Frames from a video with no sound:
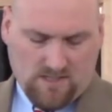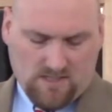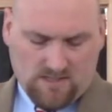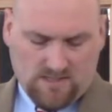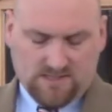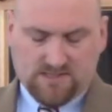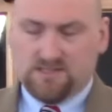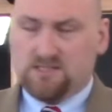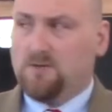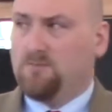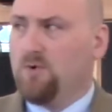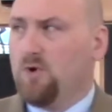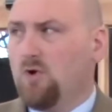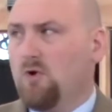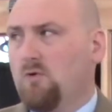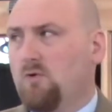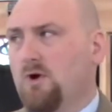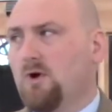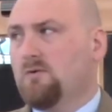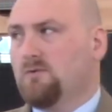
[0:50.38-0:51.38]
This
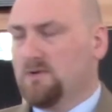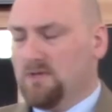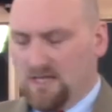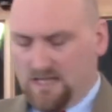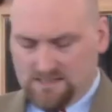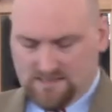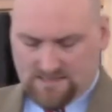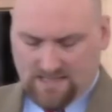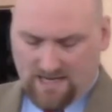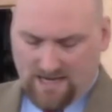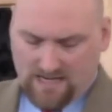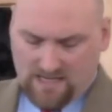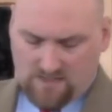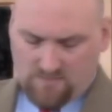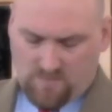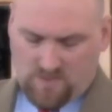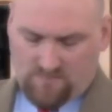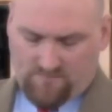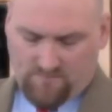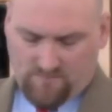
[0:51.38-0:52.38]
simple quote has
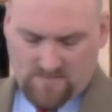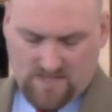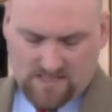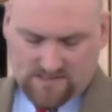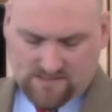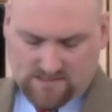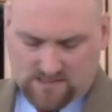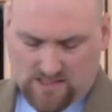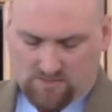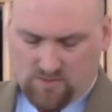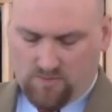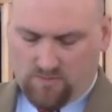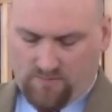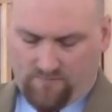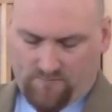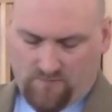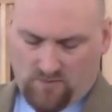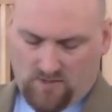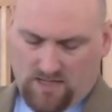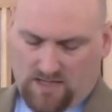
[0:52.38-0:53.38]
guided me from that summer
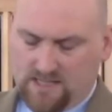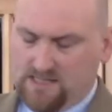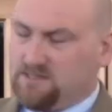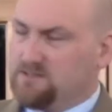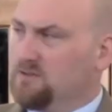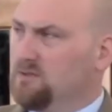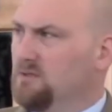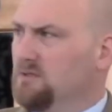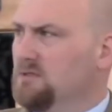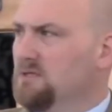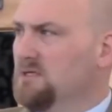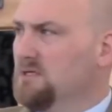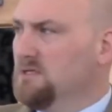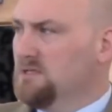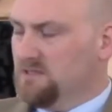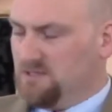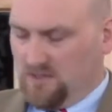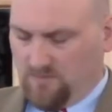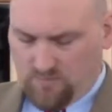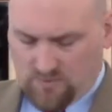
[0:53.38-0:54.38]
before high school
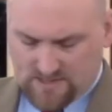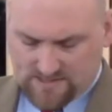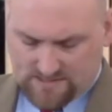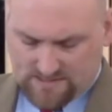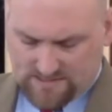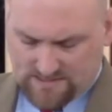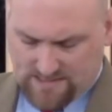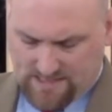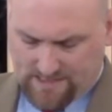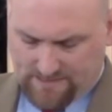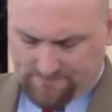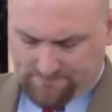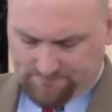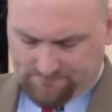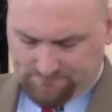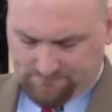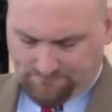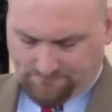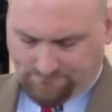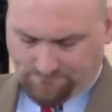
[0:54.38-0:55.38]
to the present day.
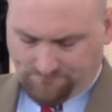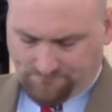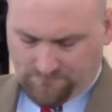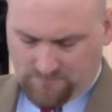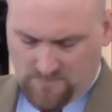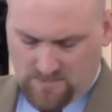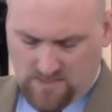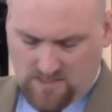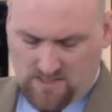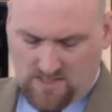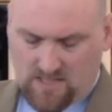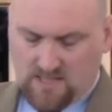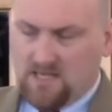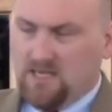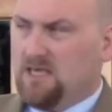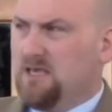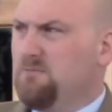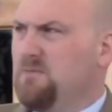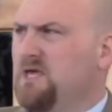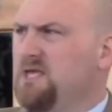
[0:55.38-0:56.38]

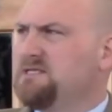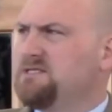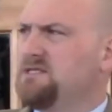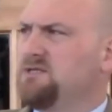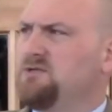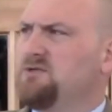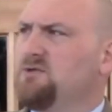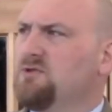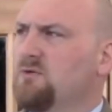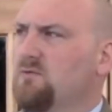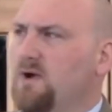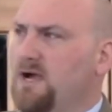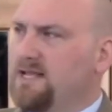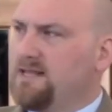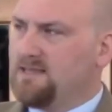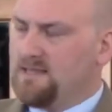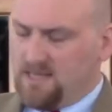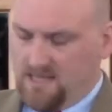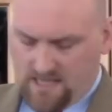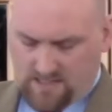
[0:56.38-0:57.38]
It means to do the
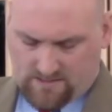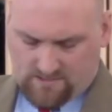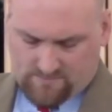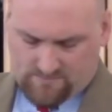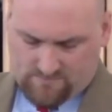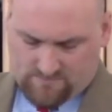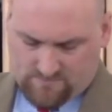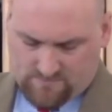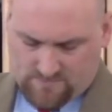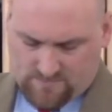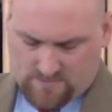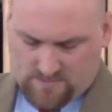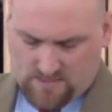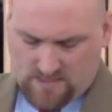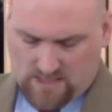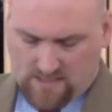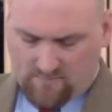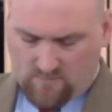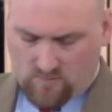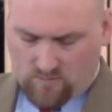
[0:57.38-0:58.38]
right thing,
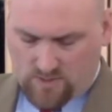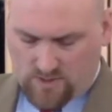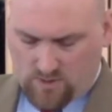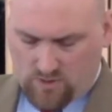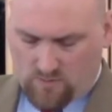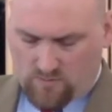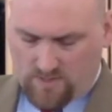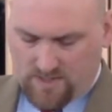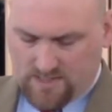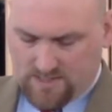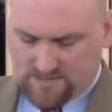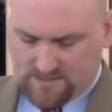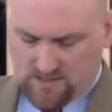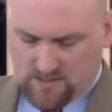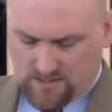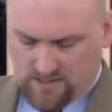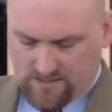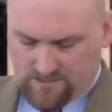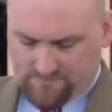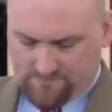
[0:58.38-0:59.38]
even when nobody is
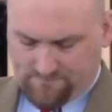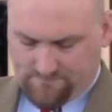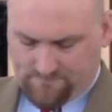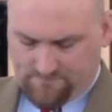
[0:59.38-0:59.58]
looking.